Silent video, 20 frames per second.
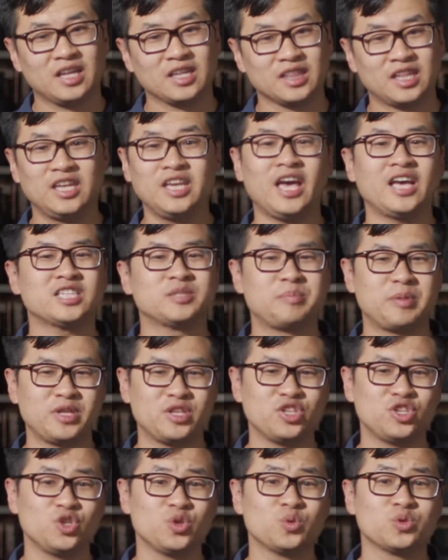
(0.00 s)
tea has
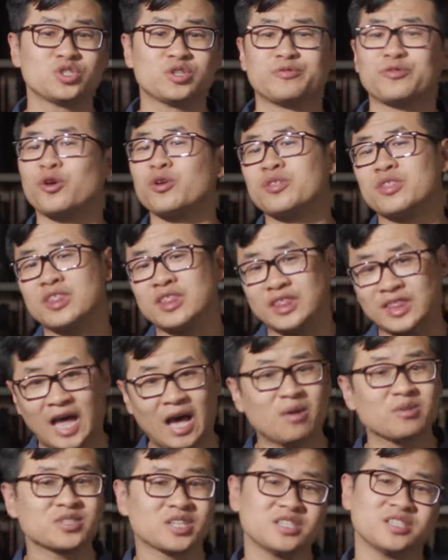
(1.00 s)
been used for
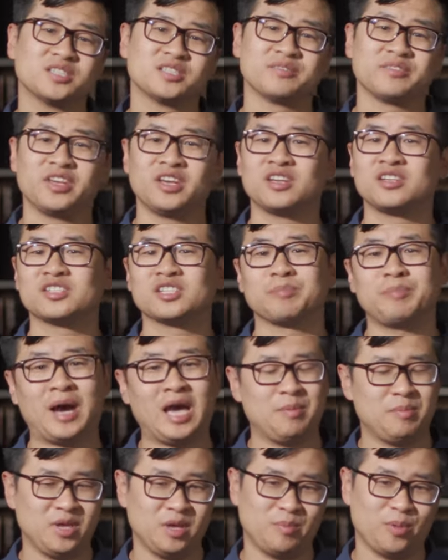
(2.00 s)
thousands of years
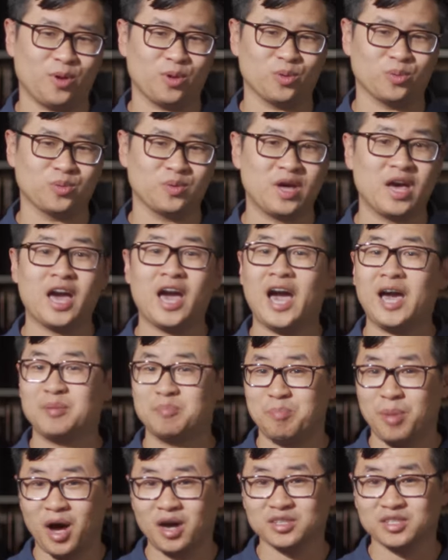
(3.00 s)
by people,
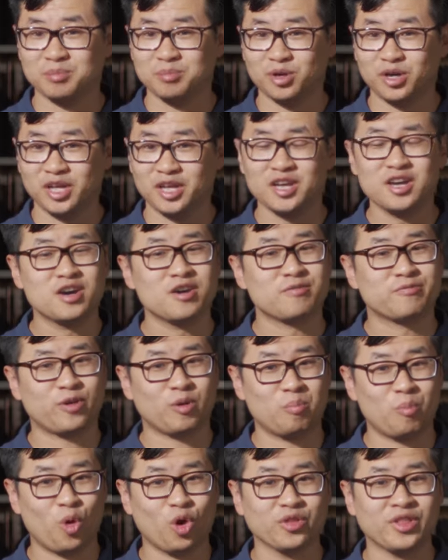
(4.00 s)
and possibly for
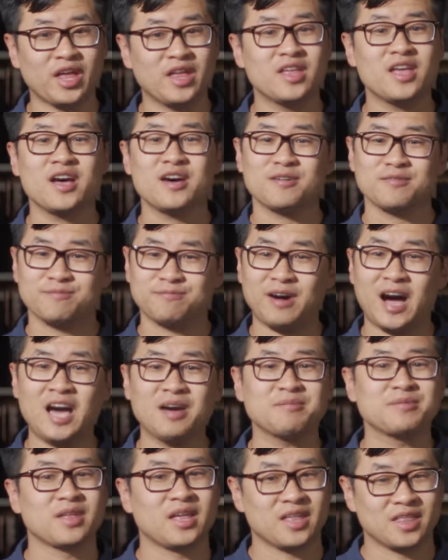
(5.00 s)
more than
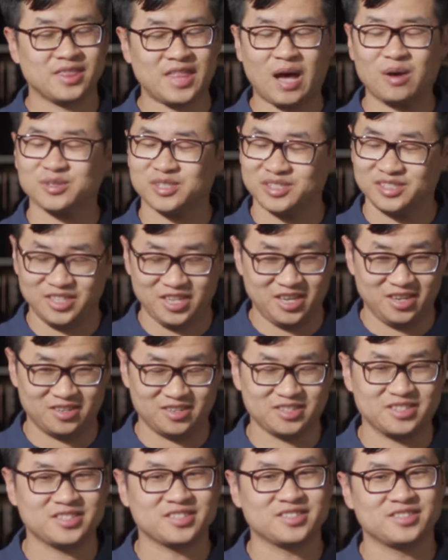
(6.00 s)
5,000
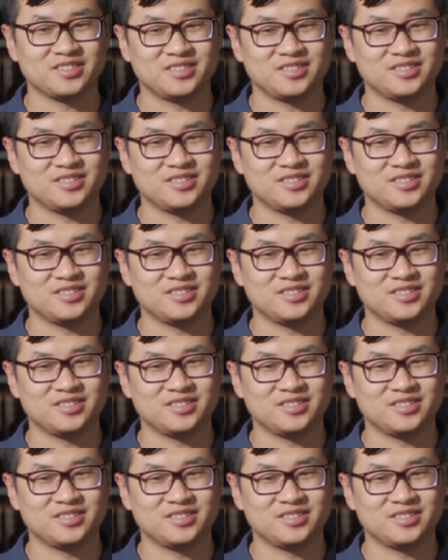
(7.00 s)
years.